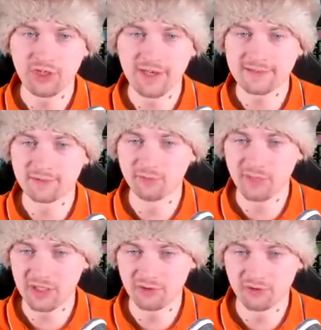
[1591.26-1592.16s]
just to
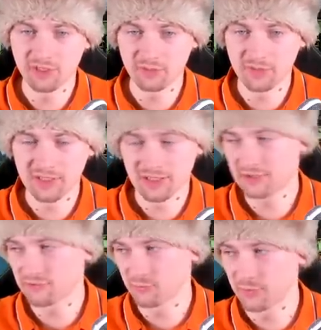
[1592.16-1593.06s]
make sure that we can
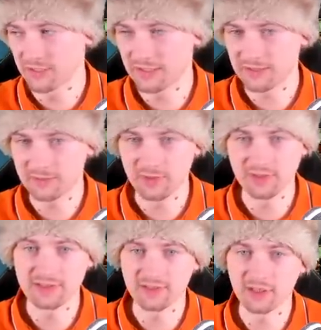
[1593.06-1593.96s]
actually win that,
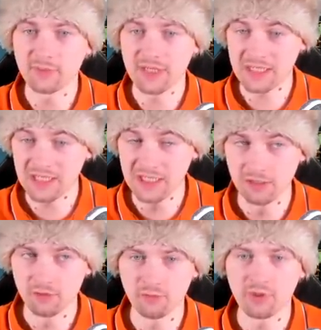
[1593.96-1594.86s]
because it's gonna be a key
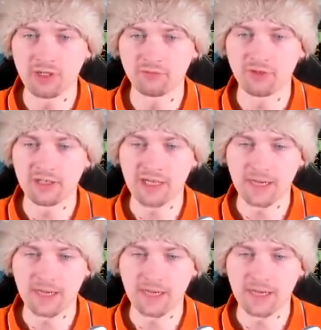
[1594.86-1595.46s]
to get to their